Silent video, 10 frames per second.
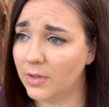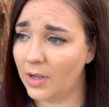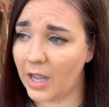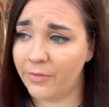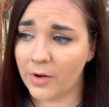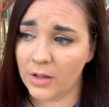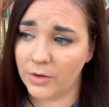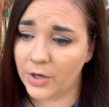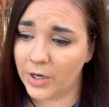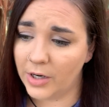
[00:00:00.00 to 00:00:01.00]
I follow
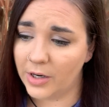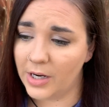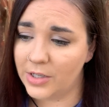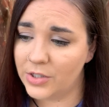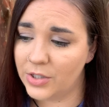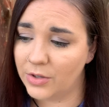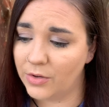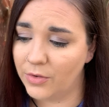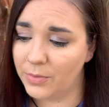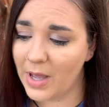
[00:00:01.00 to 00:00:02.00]
her
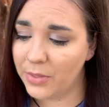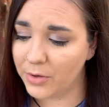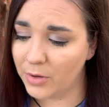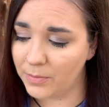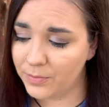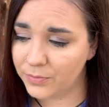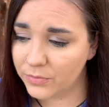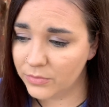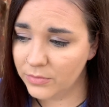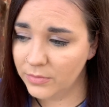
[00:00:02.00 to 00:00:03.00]
into the bathroom
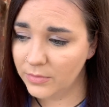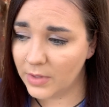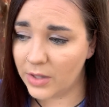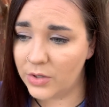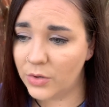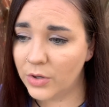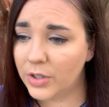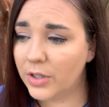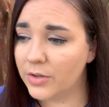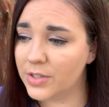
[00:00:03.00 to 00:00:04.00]
and the door
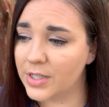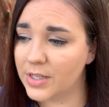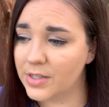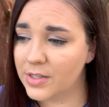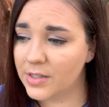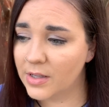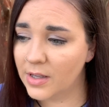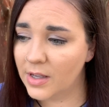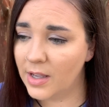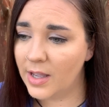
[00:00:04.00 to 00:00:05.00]
closes
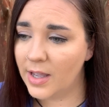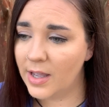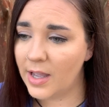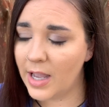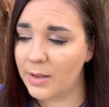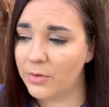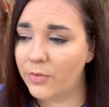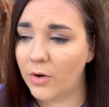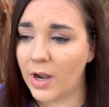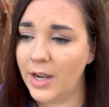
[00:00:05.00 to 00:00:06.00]
and
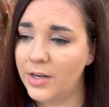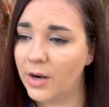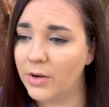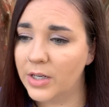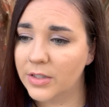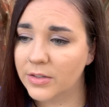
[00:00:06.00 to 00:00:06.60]
before I know it,